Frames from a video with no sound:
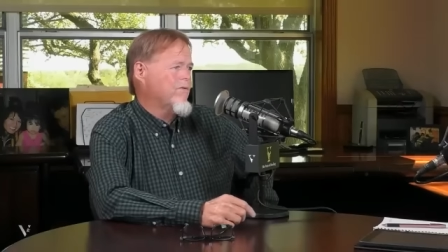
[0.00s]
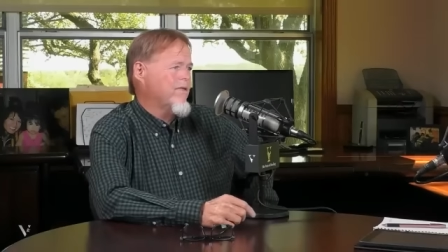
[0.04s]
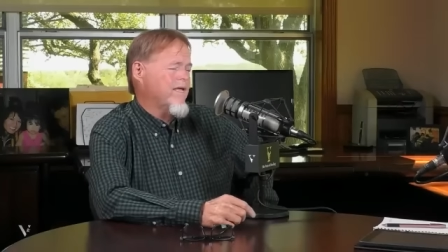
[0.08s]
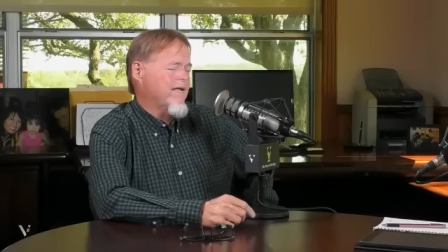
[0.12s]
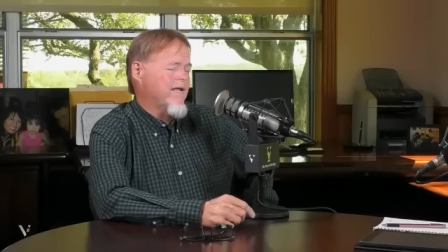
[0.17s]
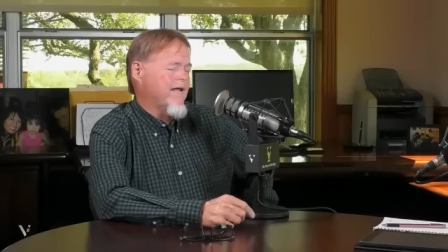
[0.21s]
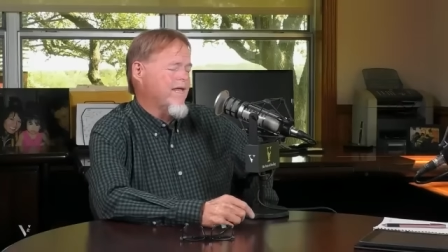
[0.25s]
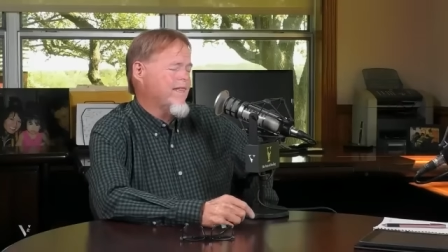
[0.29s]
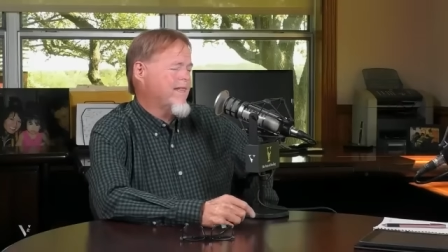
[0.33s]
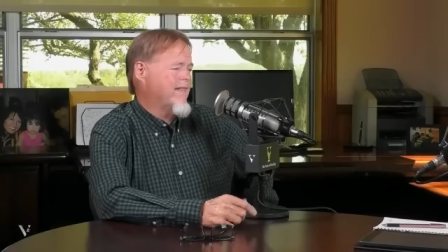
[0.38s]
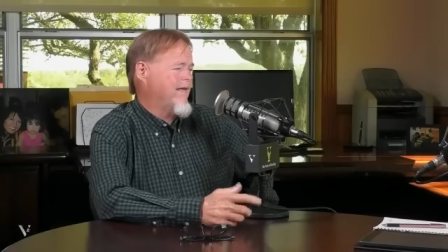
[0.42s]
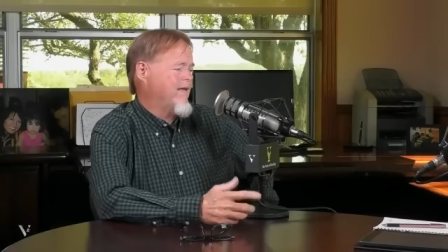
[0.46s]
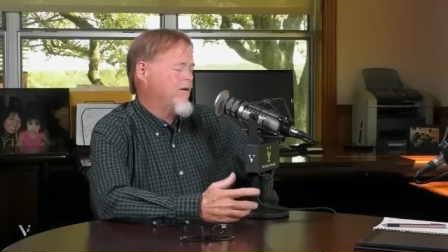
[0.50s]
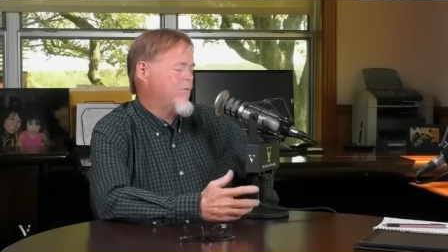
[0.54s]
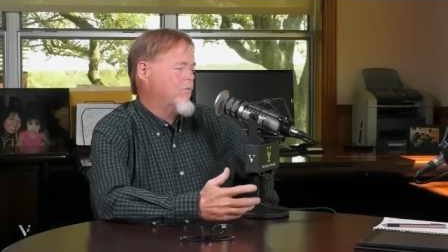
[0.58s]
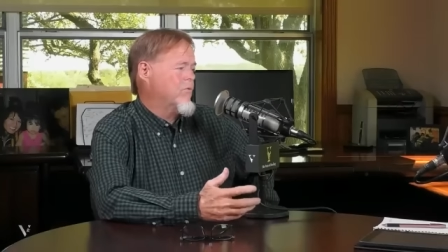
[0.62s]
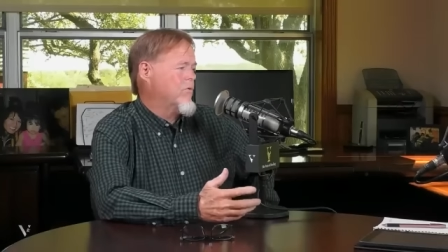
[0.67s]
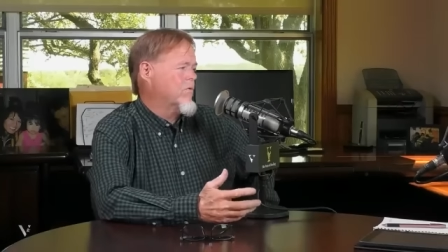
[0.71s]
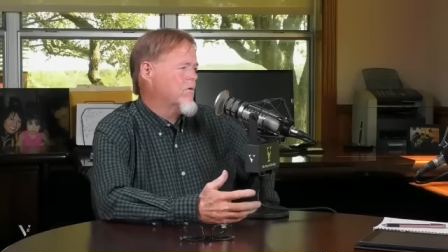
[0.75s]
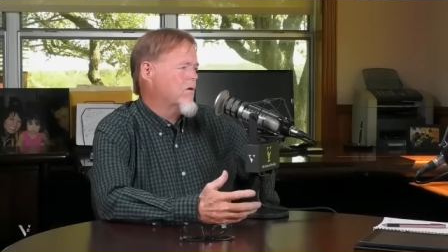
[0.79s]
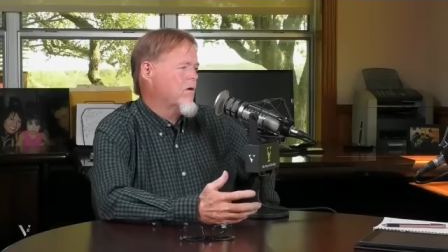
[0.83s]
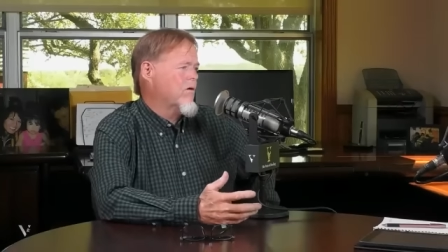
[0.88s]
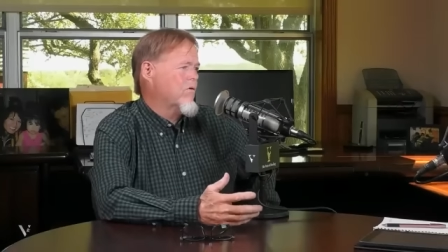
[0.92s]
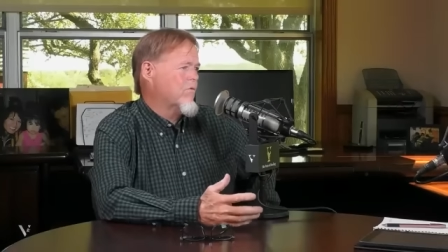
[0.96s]
that i think
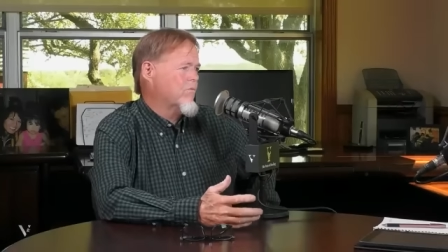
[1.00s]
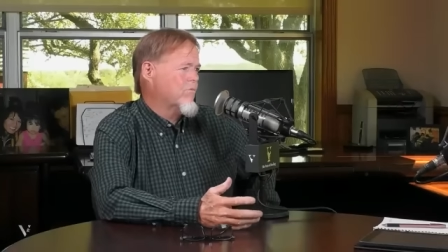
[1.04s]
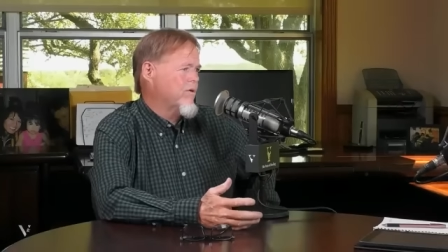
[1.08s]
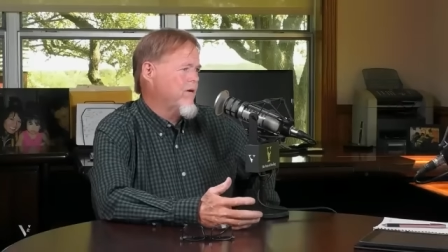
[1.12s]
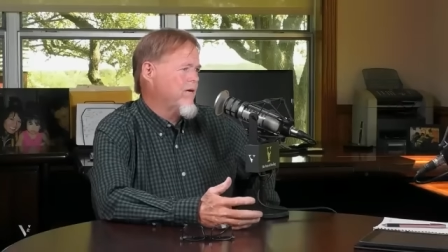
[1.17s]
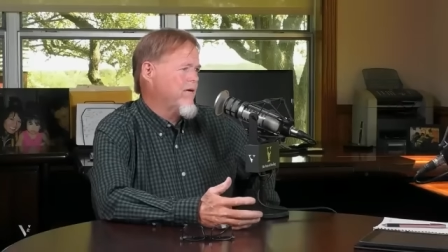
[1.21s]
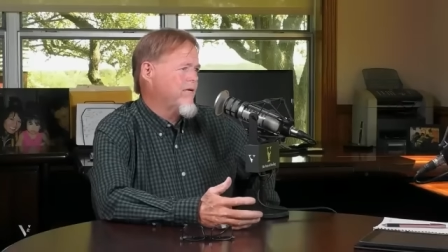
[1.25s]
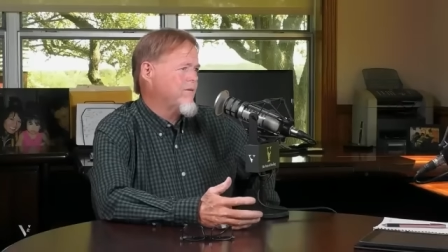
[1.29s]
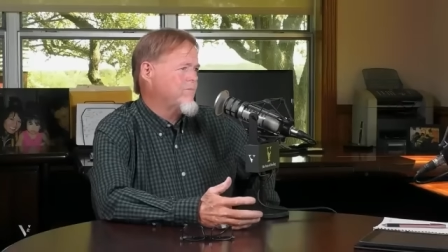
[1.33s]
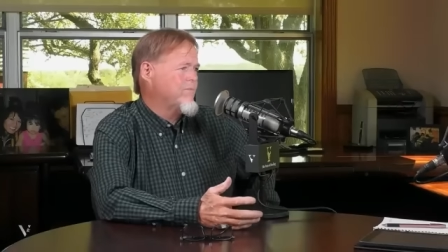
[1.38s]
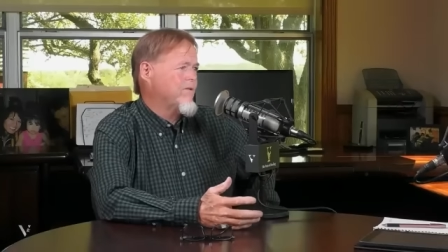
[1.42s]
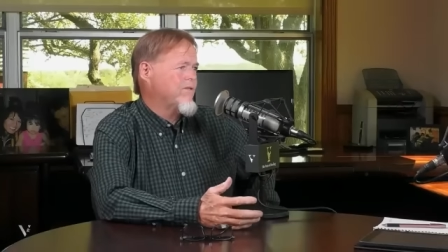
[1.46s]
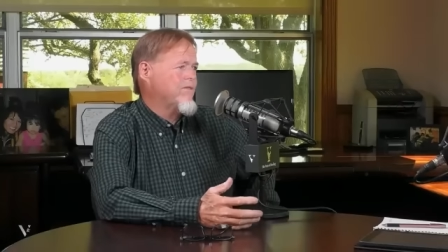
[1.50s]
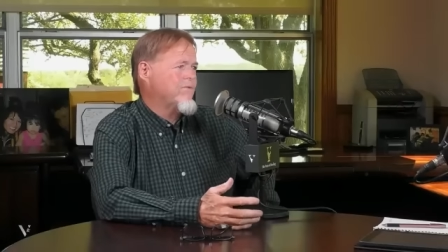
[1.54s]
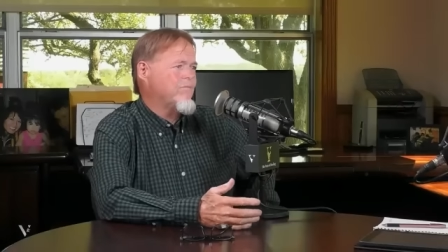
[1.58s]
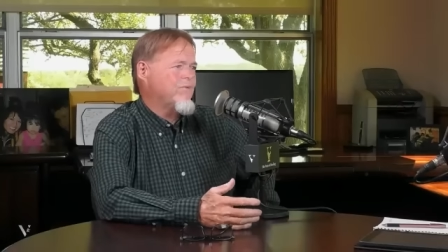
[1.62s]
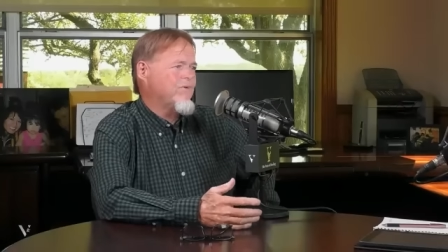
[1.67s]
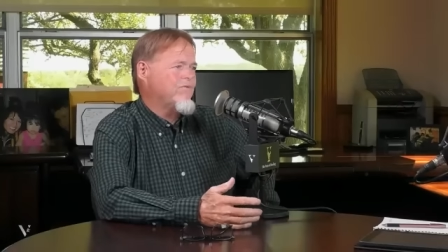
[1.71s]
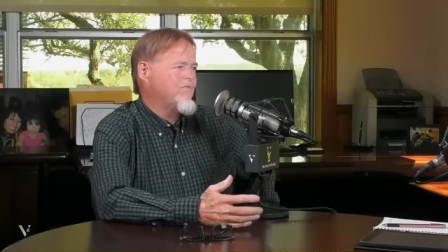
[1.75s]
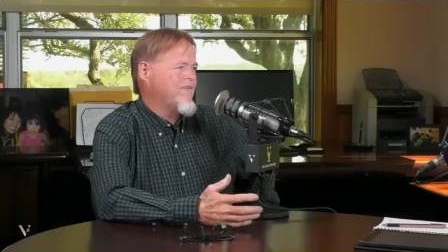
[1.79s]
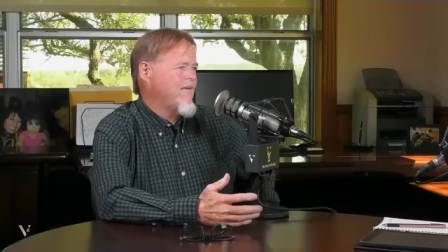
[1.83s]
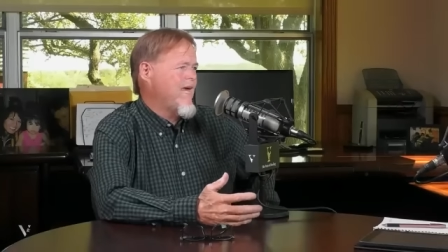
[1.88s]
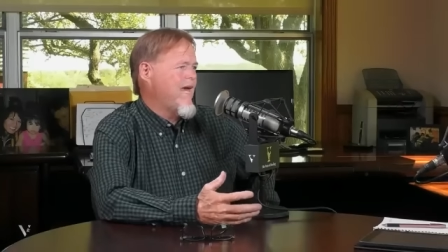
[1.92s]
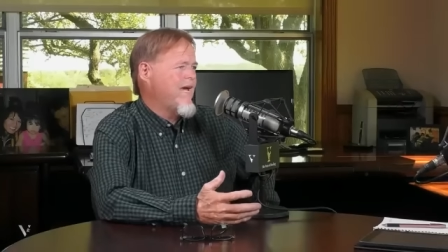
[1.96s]
were all red but
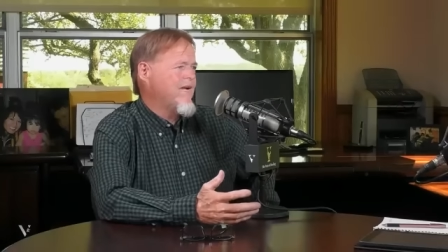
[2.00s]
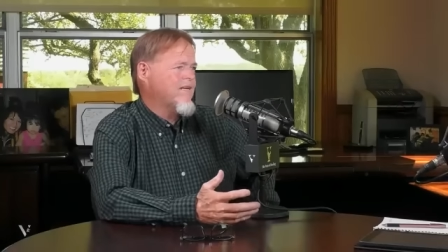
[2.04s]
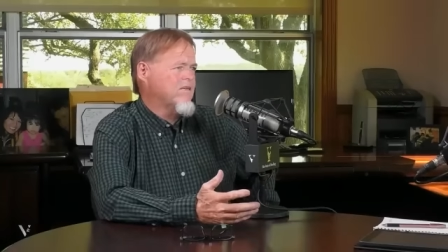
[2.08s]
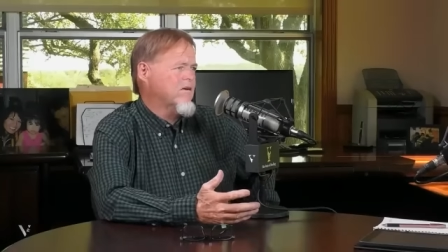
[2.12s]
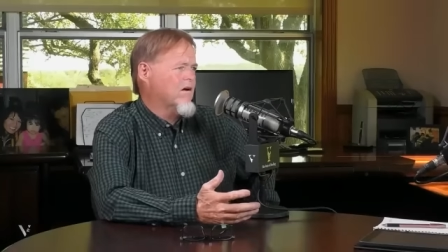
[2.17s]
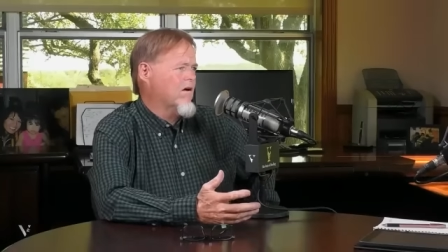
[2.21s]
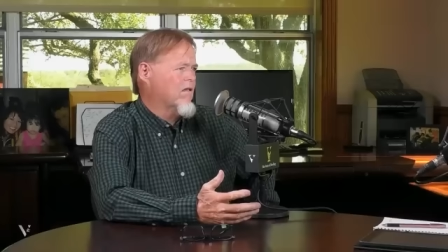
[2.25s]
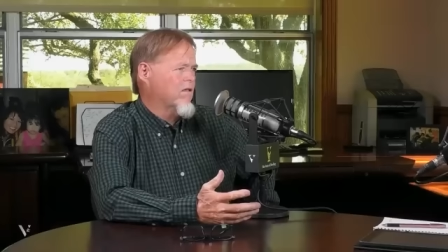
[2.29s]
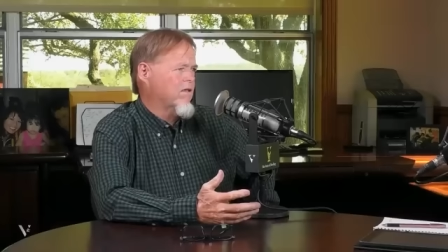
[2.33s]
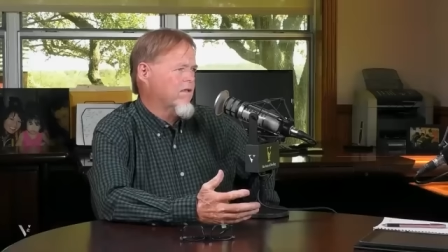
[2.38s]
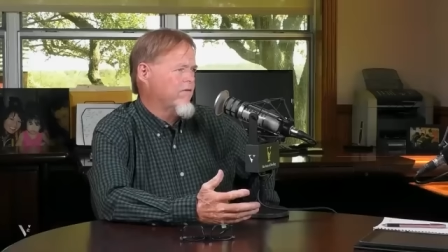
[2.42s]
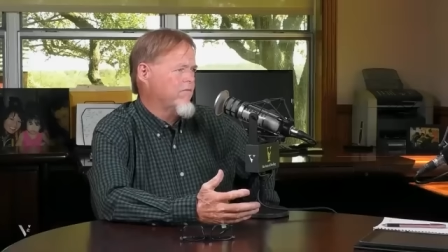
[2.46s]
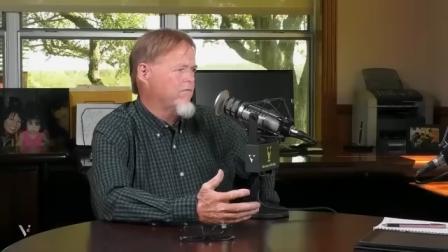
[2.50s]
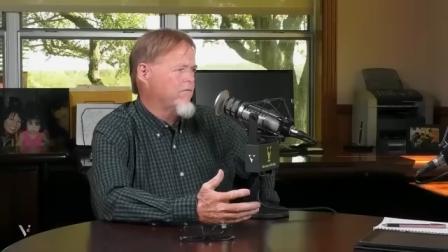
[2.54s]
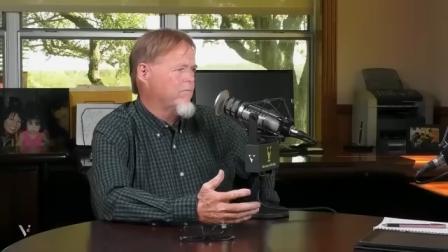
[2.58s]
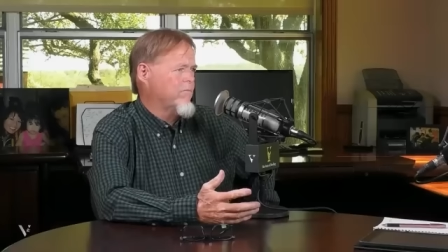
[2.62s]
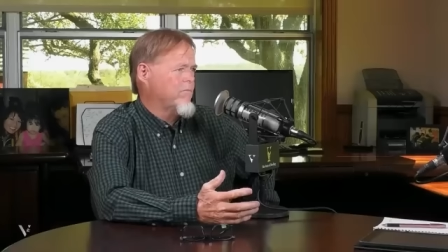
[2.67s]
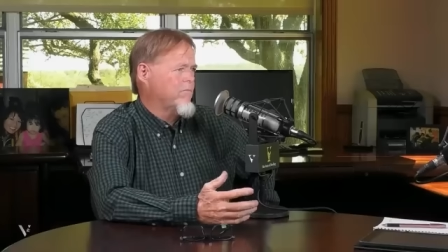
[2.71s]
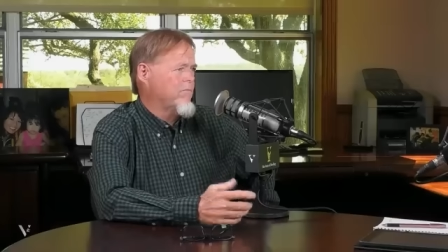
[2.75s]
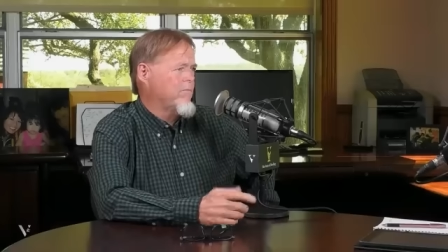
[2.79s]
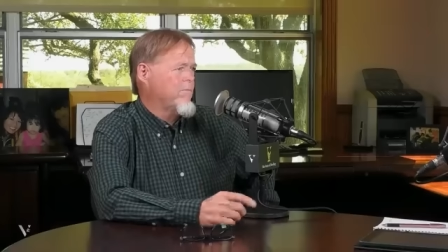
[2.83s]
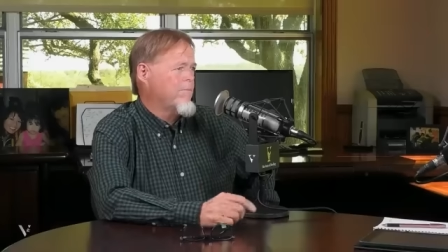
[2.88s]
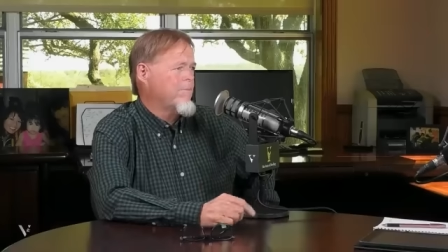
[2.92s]
we've tagged all of them